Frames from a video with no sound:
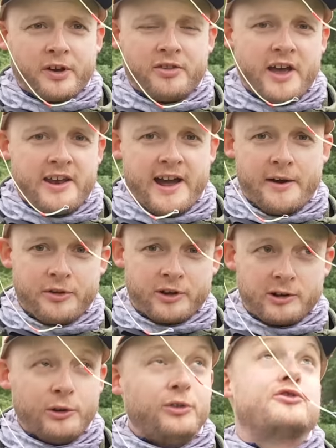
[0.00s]
on there now and the
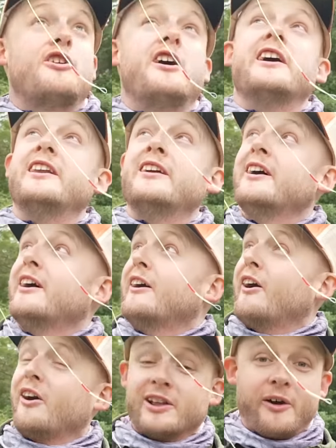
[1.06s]
glue's drying
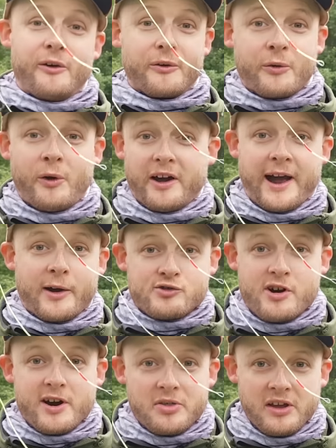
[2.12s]
although quite how
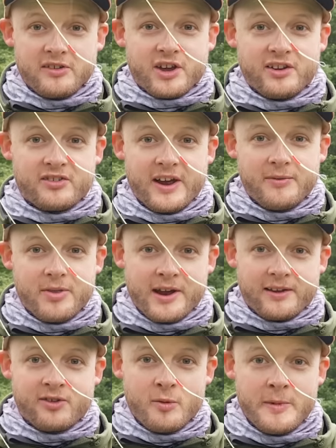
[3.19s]
dry things are going to stay for the
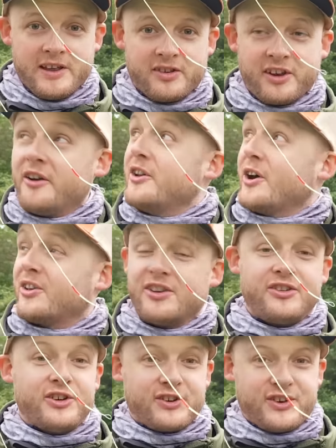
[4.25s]
next few minutes I don't know because
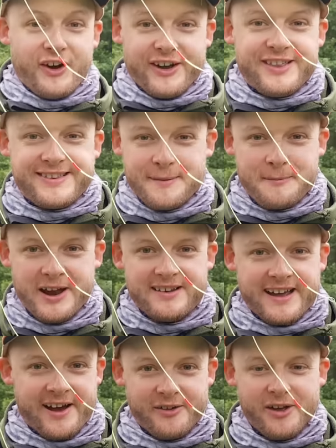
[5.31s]
it's just started tipping it
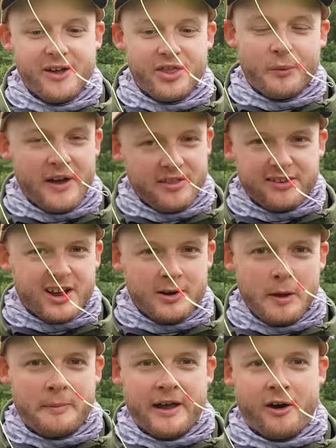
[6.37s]
down. The weather's going to be
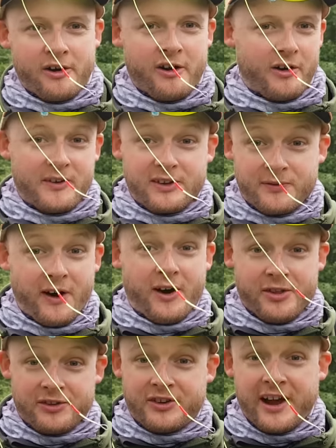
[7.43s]
a bit on and off. It's
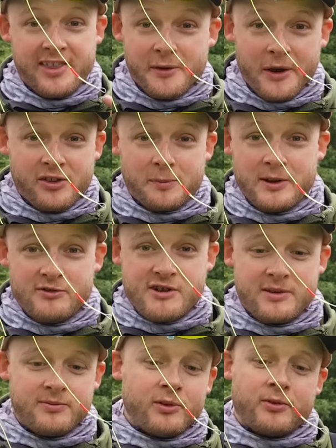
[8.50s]
Father's Day and the weather's been
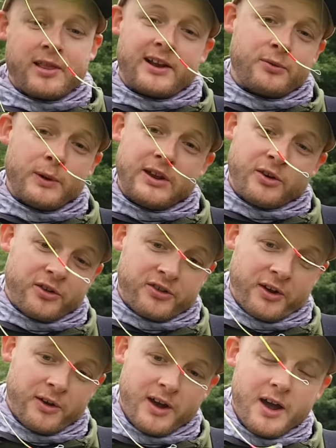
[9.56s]
dreadful for the last week or
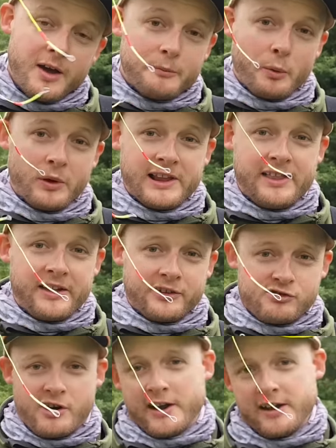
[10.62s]
so but we'll let that
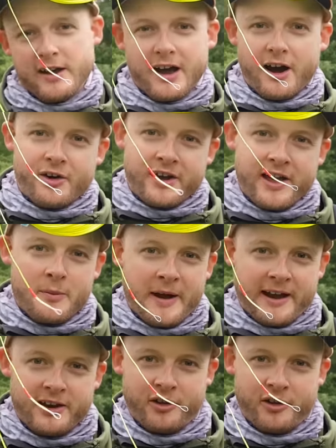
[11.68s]
dry and I'll get the backing